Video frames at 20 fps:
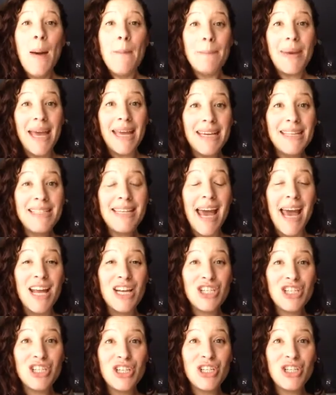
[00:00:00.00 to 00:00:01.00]
Pay
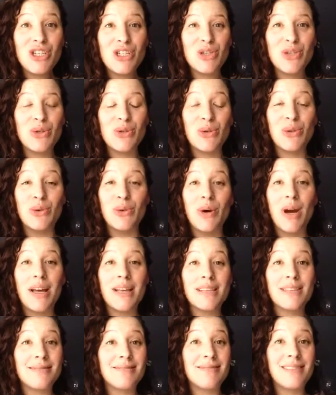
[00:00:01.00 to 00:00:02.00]
attention to
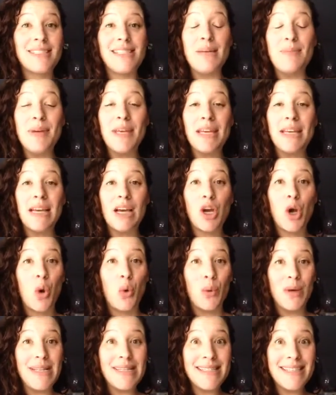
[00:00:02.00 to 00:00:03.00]
seeming
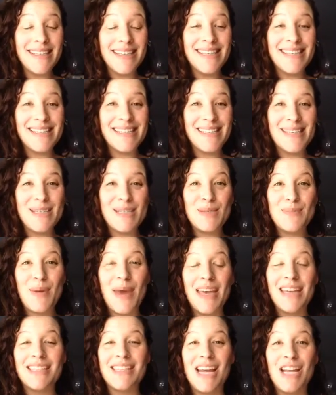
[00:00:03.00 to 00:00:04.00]
coincidences,
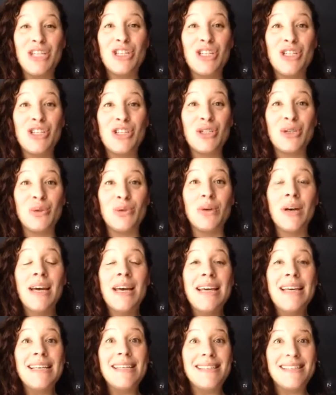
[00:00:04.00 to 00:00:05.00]
pay attention to
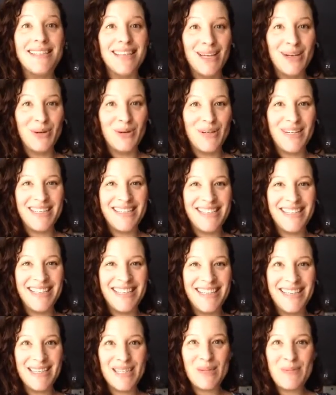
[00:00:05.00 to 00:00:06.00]

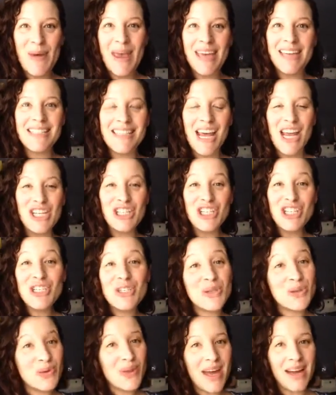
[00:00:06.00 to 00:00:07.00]
synchronicities, pay attention
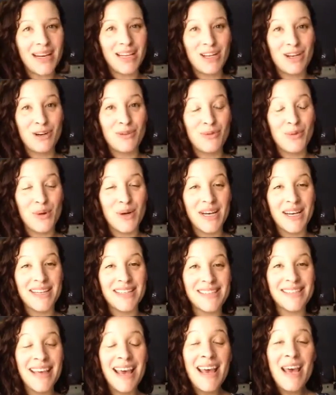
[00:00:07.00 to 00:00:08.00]
to that inner
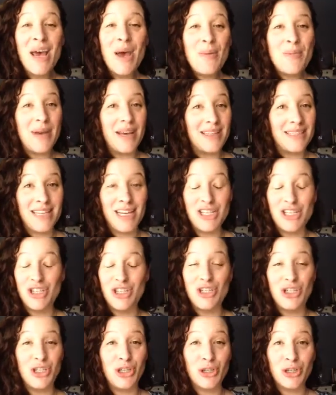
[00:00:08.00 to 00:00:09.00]
voice, pay attention
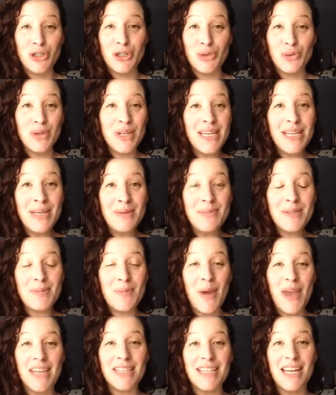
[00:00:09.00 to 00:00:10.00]
to your dreams,
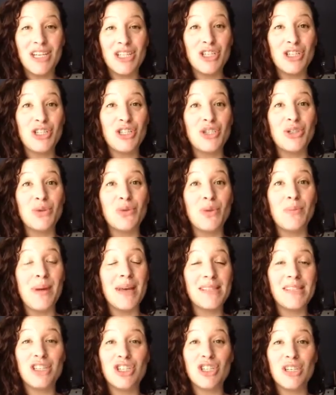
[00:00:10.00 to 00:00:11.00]
pay attention to the
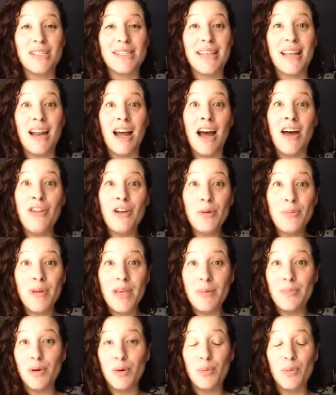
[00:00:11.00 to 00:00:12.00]
messages that other
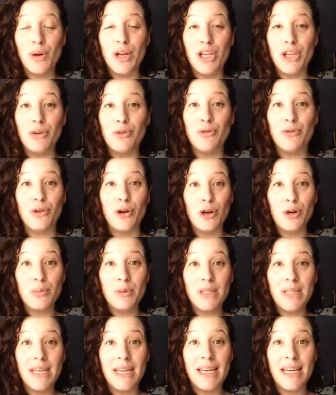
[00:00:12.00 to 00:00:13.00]
people bring you
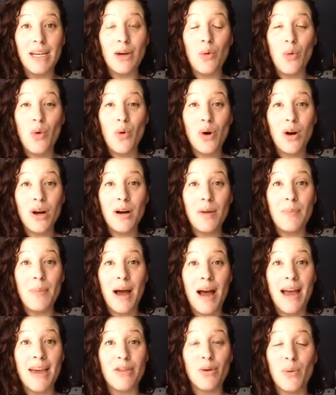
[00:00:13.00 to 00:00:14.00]
verbally or
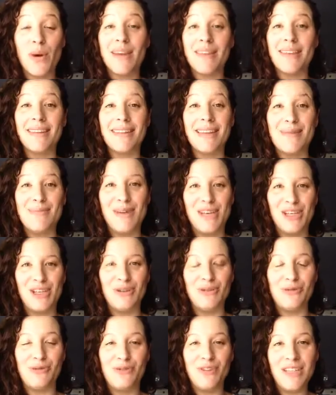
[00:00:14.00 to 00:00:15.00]
by the way that they make
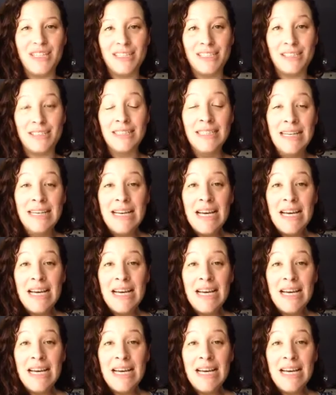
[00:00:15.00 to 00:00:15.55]
you feel.